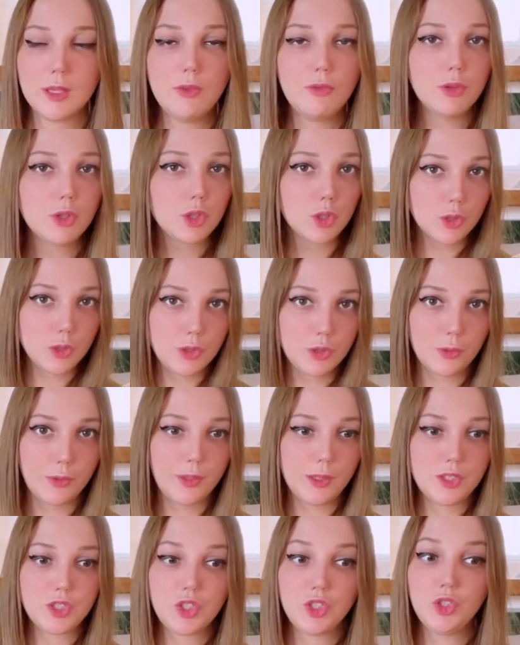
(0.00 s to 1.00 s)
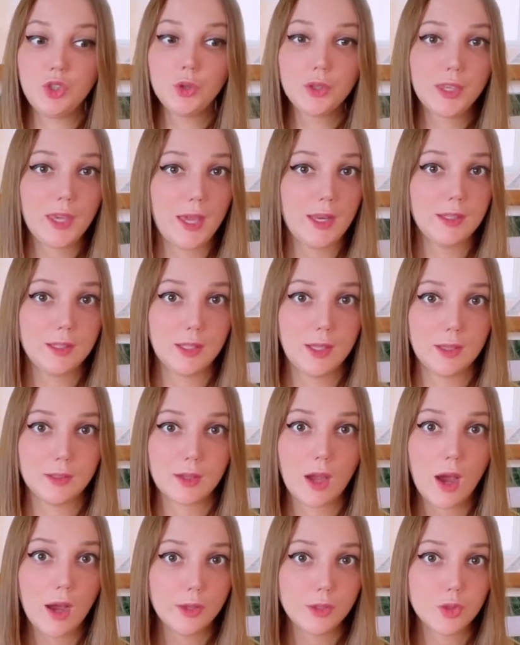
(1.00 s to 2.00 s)
If you don't do this, you can't get
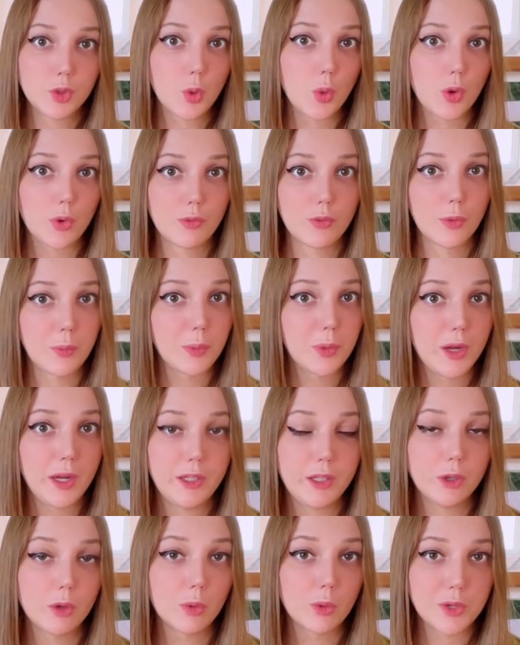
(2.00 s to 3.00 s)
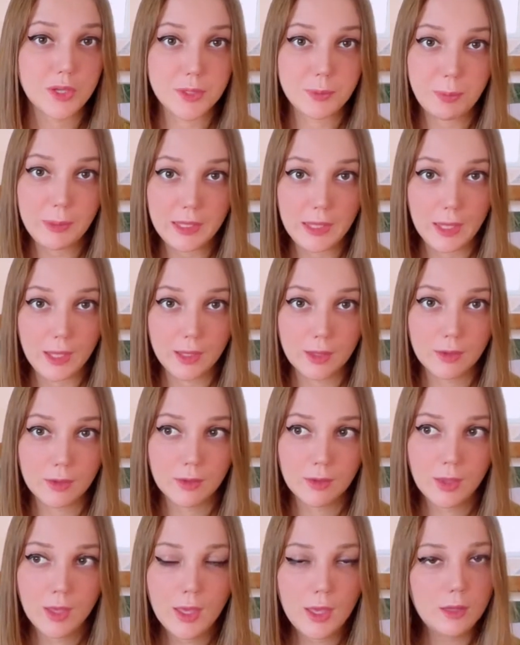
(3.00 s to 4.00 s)
high score from writing or speaking,
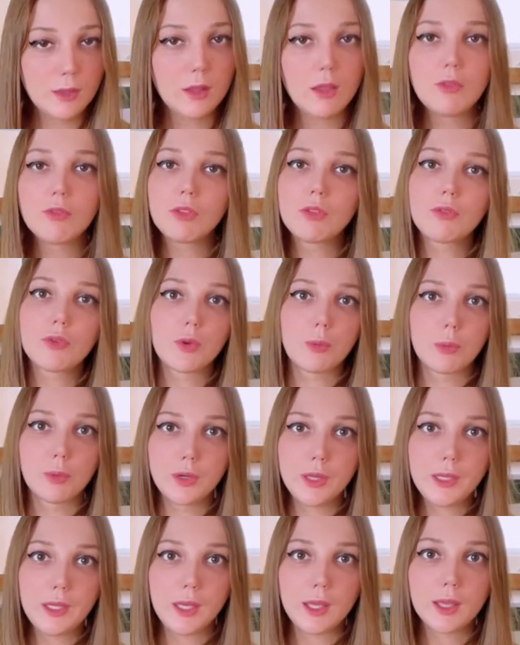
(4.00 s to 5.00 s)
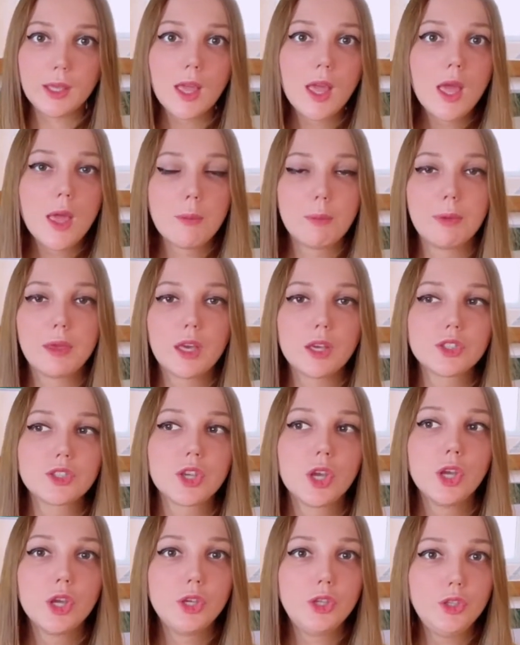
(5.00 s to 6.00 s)
and even from reading, because
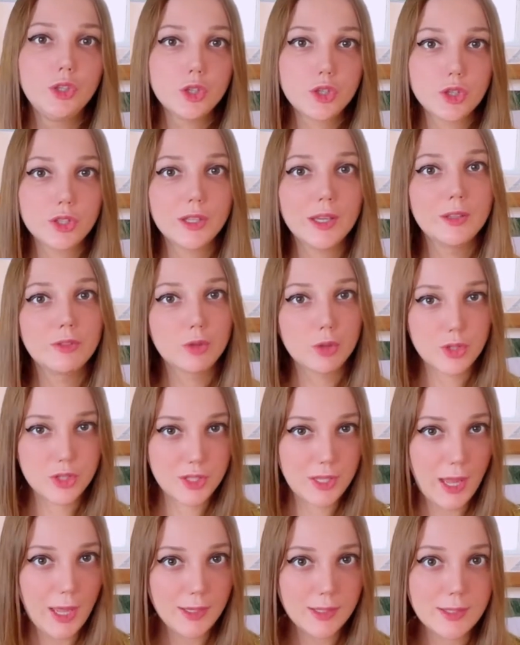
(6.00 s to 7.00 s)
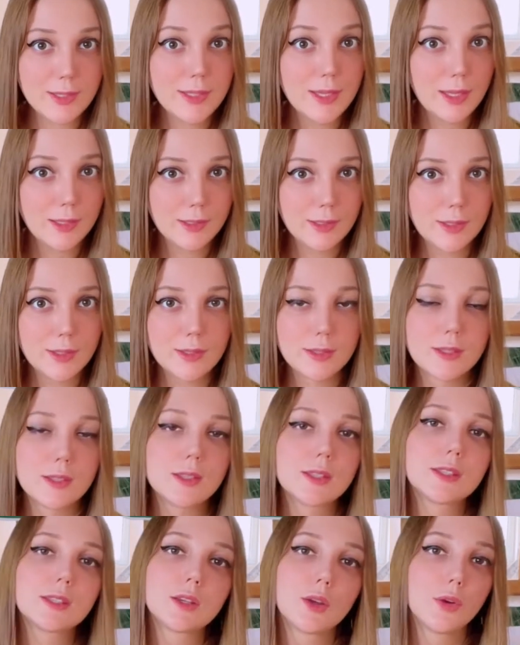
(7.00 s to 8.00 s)
you should understand sentences